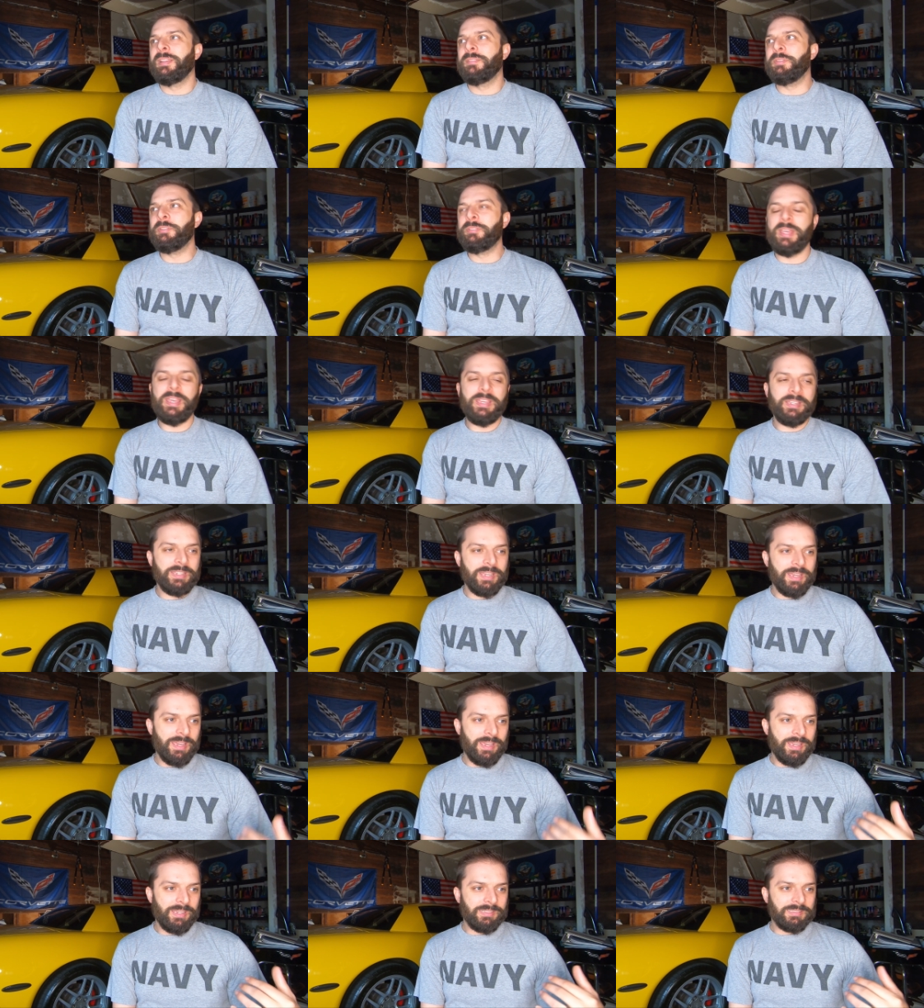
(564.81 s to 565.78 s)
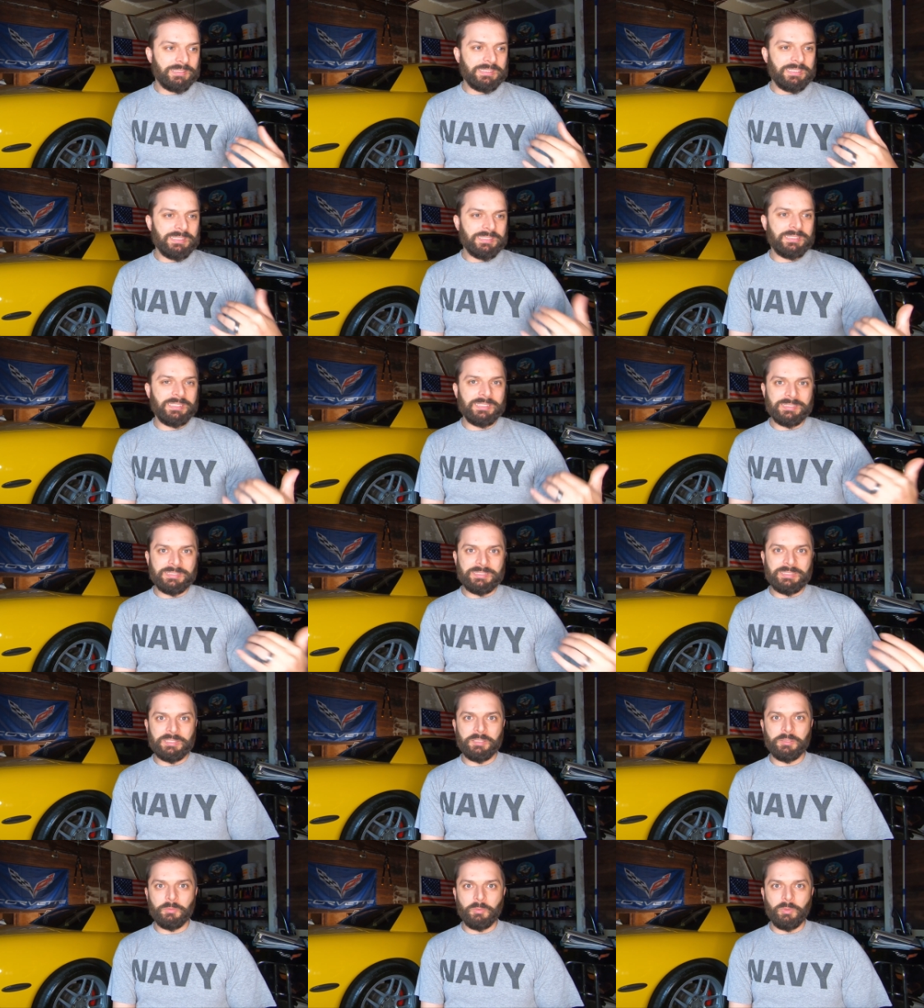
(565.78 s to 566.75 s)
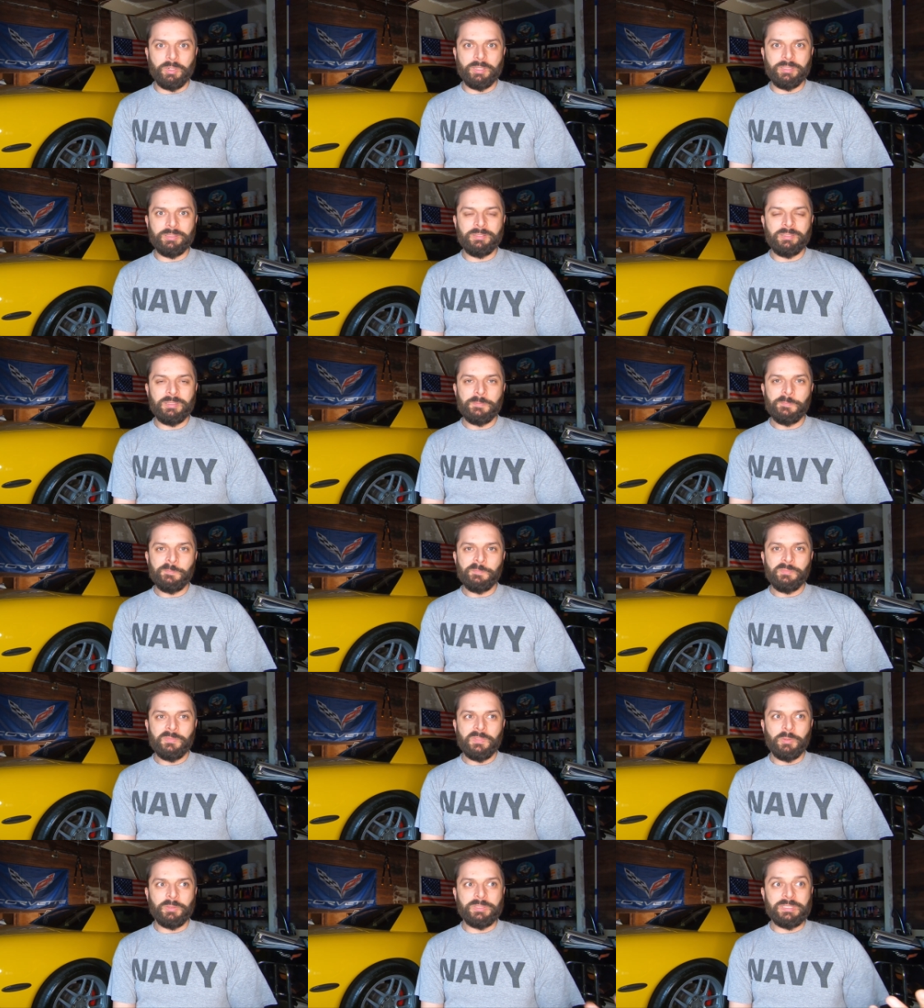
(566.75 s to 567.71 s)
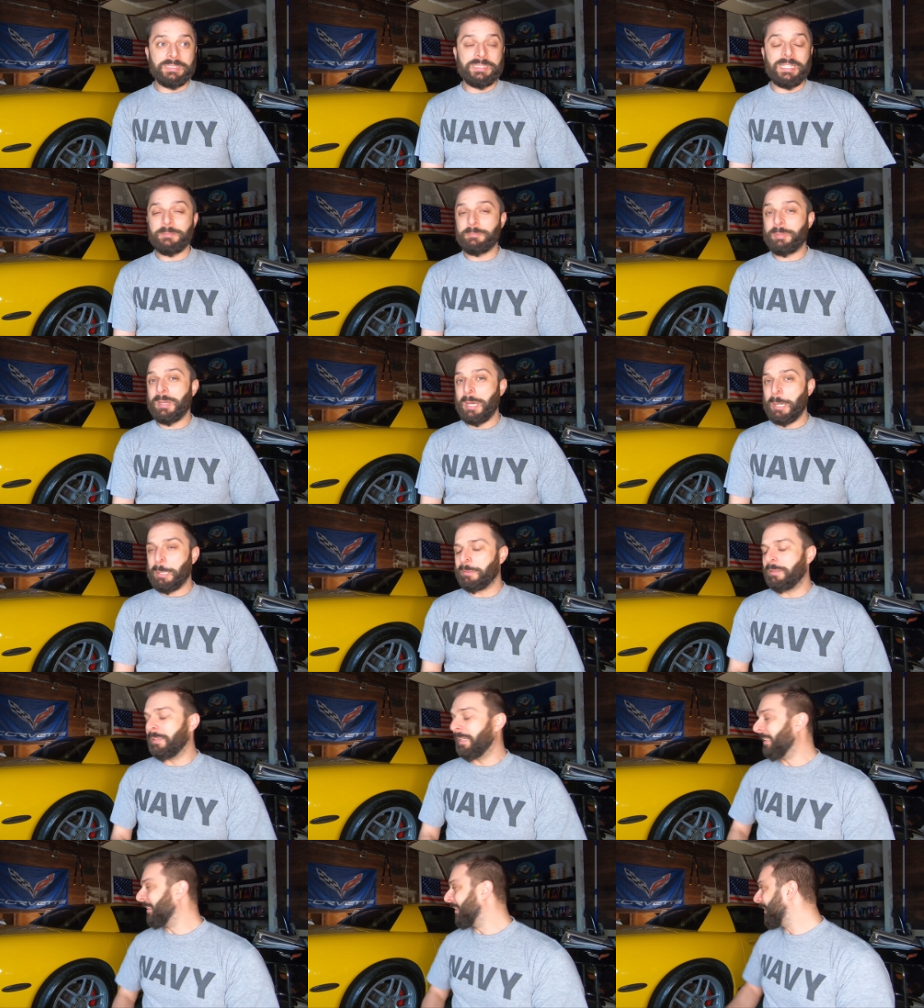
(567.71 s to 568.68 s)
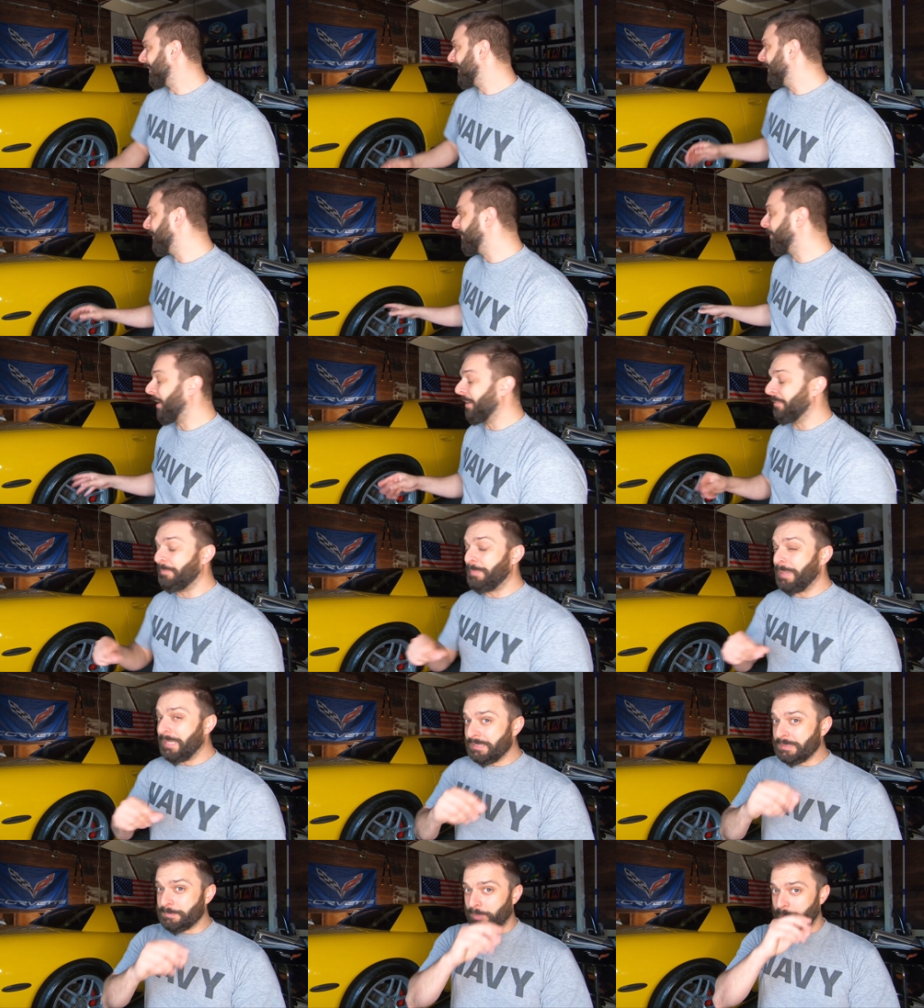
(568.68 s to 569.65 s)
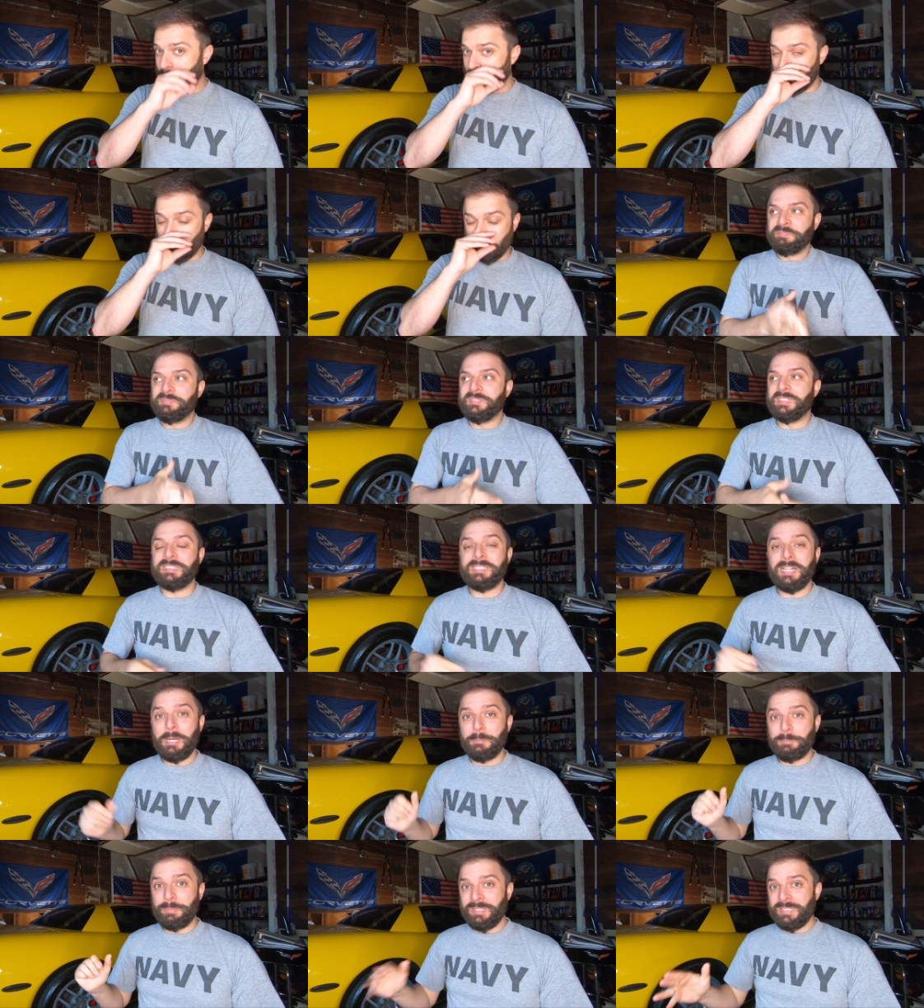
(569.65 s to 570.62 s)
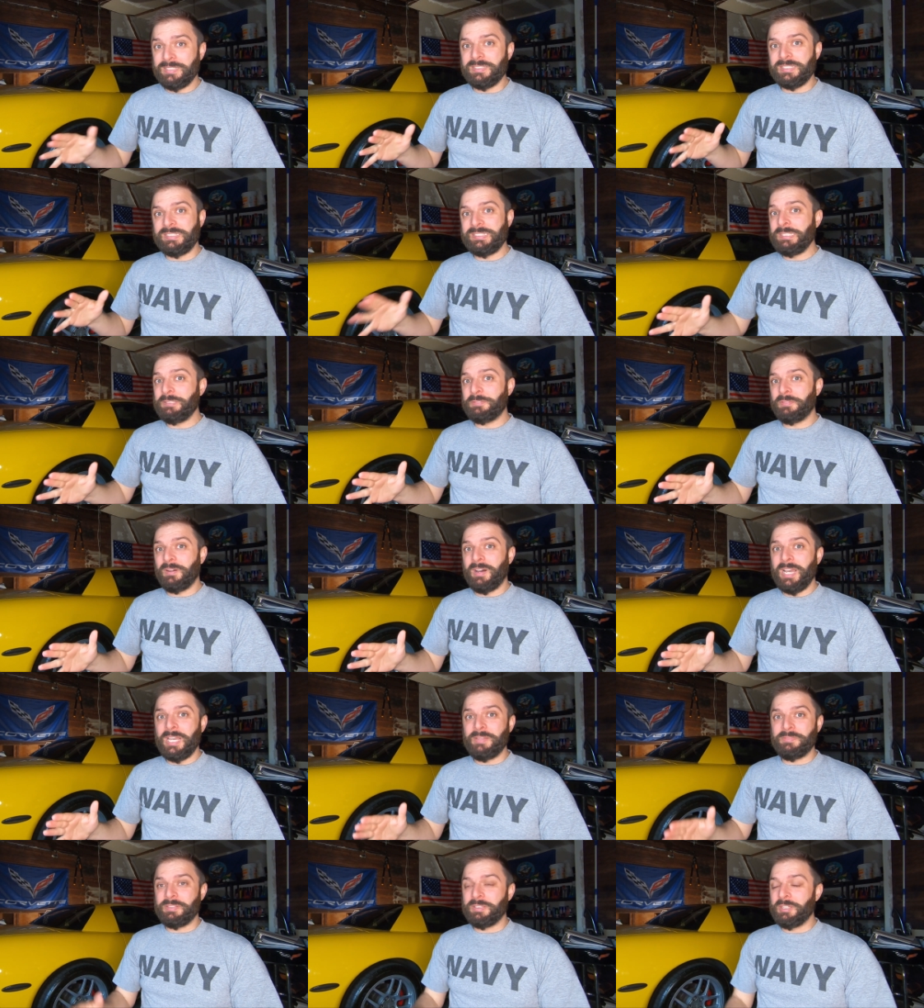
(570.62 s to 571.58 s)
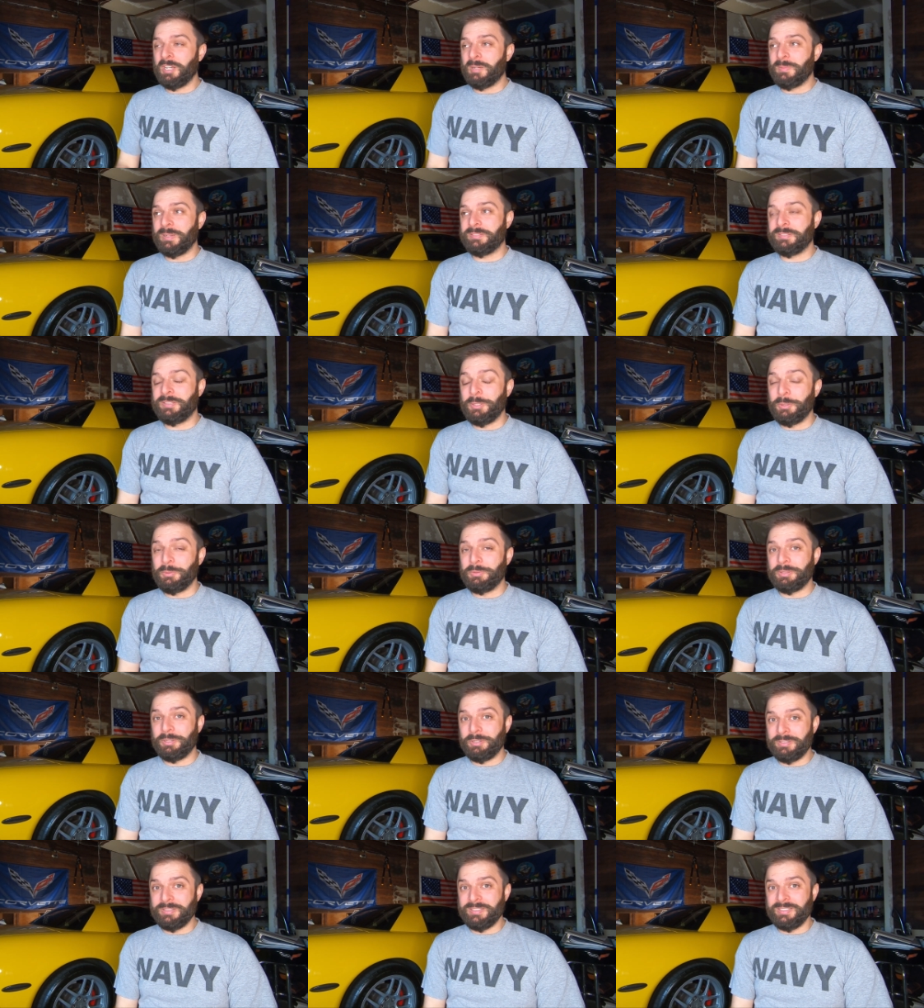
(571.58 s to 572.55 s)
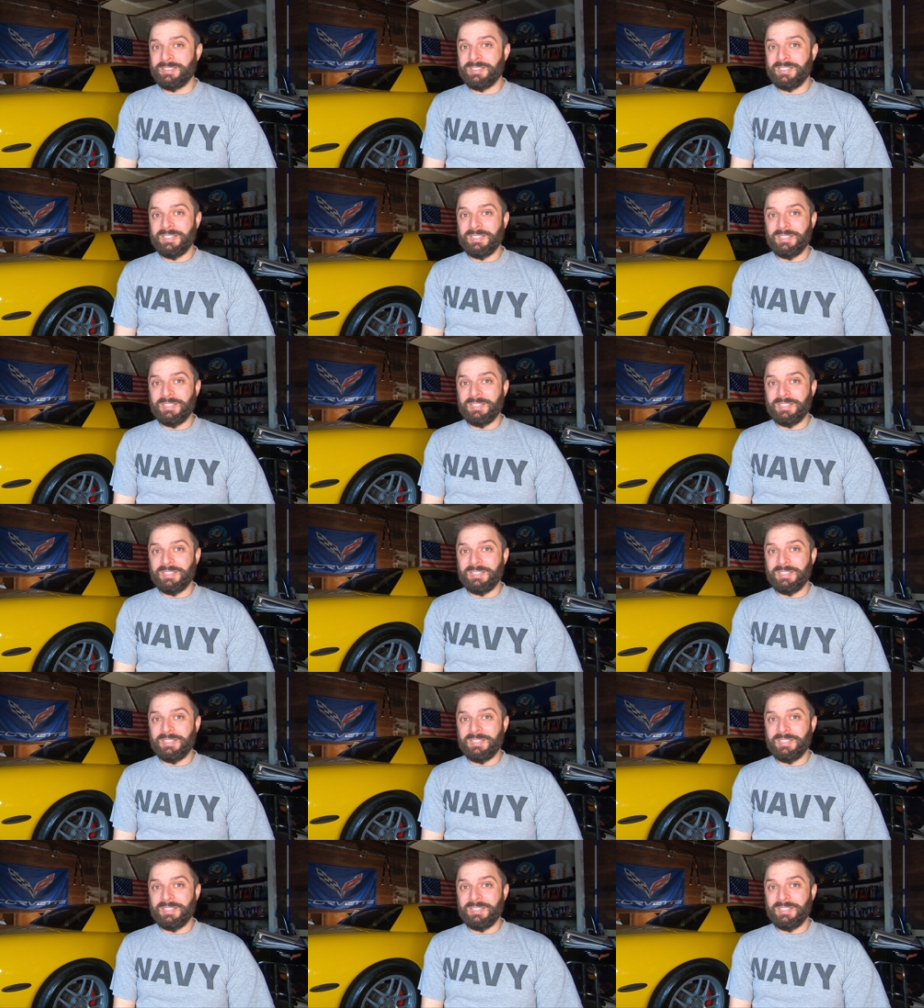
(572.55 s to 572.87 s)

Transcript: if you take a C601 with the same power as a C5 base model, the top end, the C5 can go to about 230,